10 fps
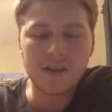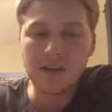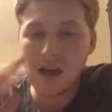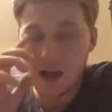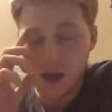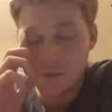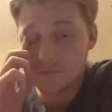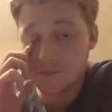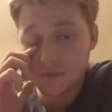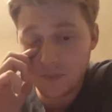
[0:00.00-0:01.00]

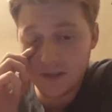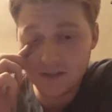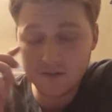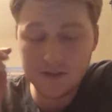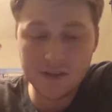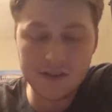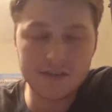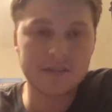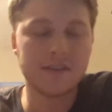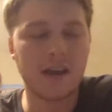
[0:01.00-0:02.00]
Spectiv
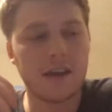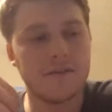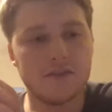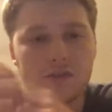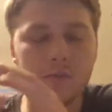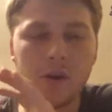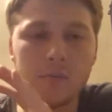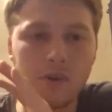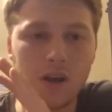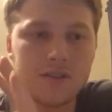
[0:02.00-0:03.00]
is kind of a
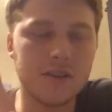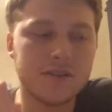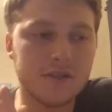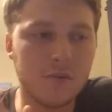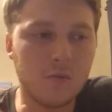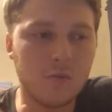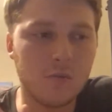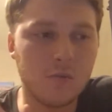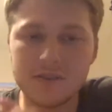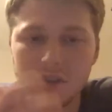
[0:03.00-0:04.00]
two-part project. So, one
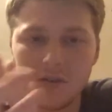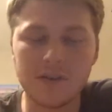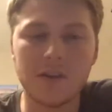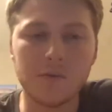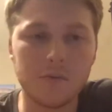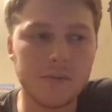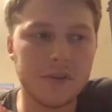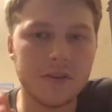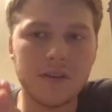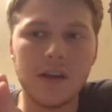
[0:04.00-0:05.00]
is the token that we're
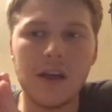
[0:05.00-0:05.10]
building.